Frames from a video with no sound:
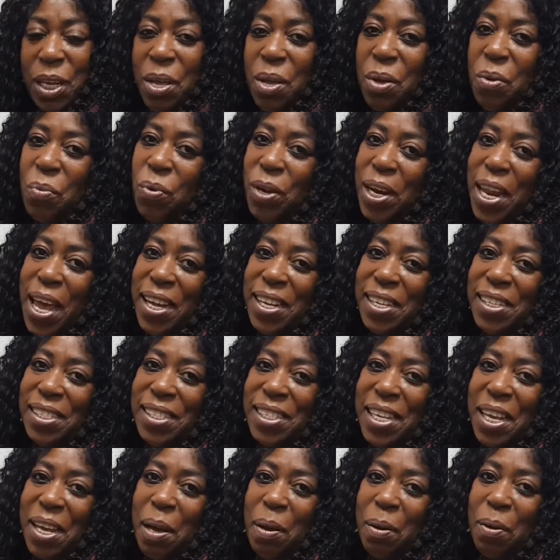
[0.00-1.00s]
Well, I could
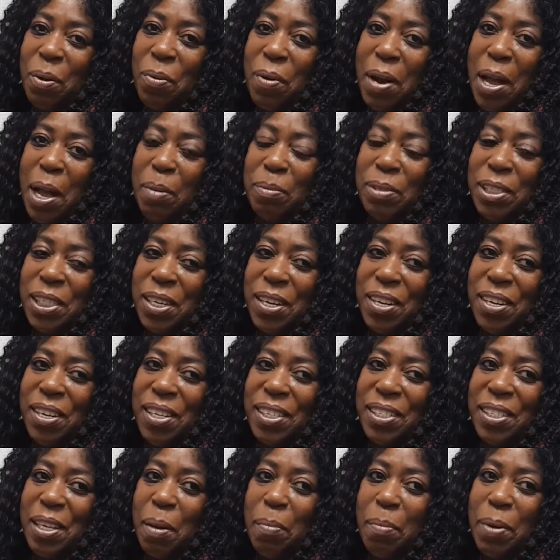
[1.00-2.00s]
say a crab shell
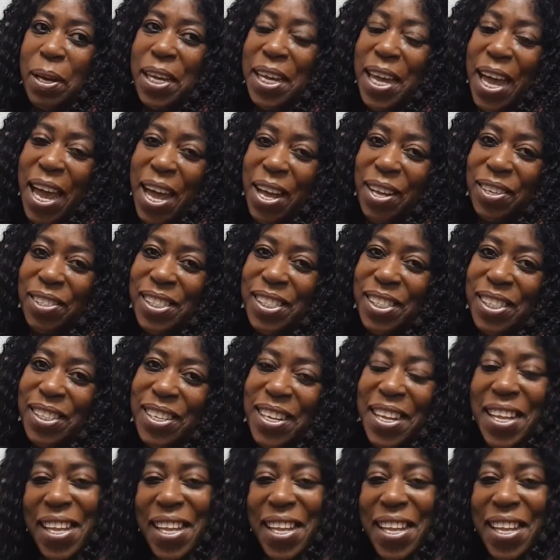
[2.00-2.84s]
because I'm a Cancer.